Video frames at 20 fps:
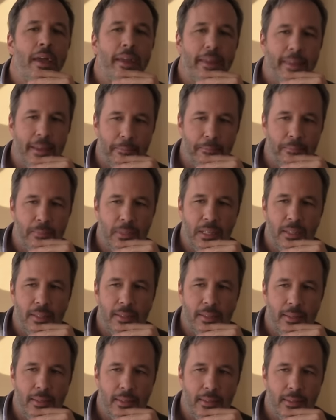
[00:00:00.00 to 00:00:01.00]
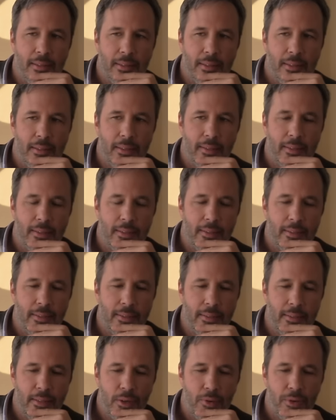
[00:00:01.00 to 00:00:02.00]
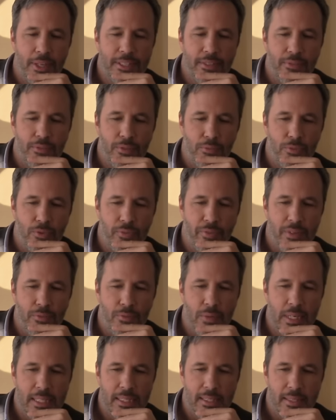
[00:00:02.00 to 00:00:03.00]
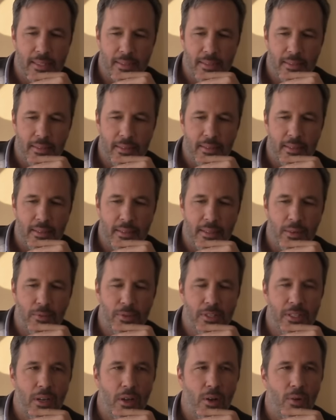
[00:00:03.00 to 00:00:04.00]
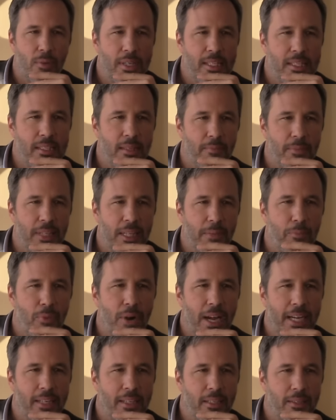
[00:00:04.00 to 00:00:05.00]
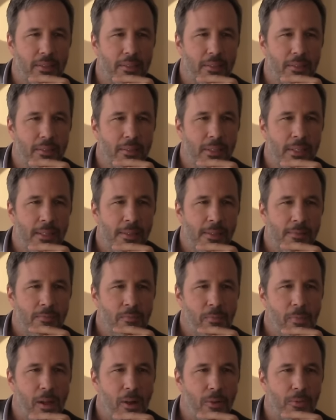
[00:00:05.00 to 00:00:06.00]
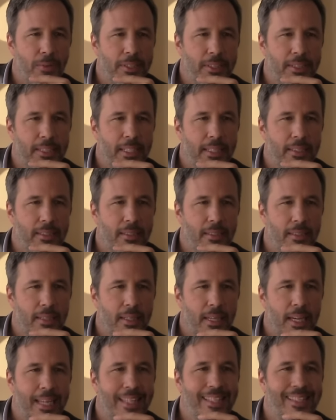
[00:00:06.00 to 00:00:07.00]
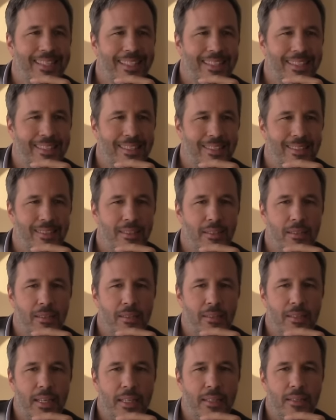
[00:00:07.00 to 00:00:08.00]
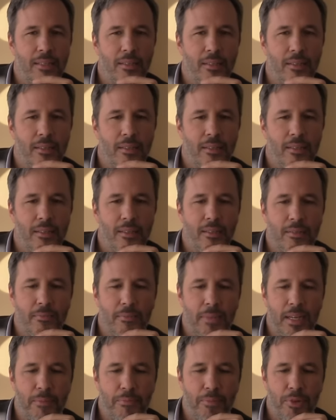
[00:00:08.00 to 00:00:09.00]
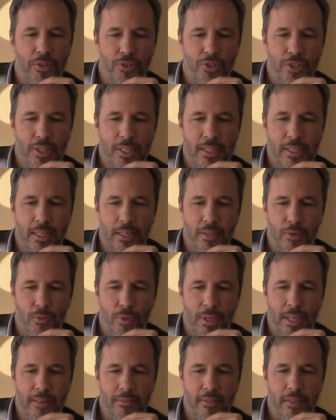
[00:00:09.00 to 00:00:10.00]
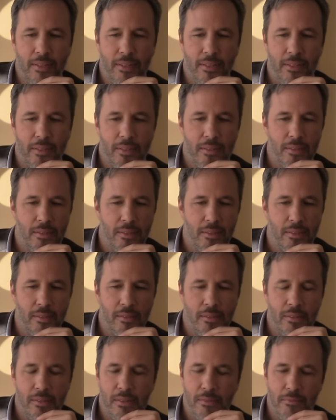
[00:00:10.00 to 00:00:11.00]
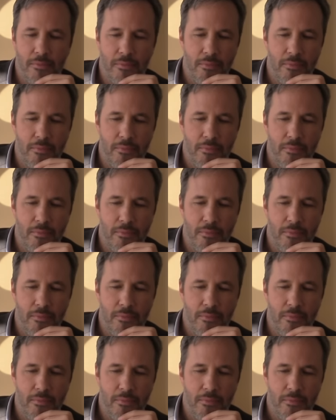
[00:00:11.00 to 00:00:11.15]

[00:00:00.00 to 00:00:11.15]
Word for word: Yeah, the the wow. the, the rest of the movie was uh, there was always something practical, always like uh, I insisted that uh, my production designer will have the, the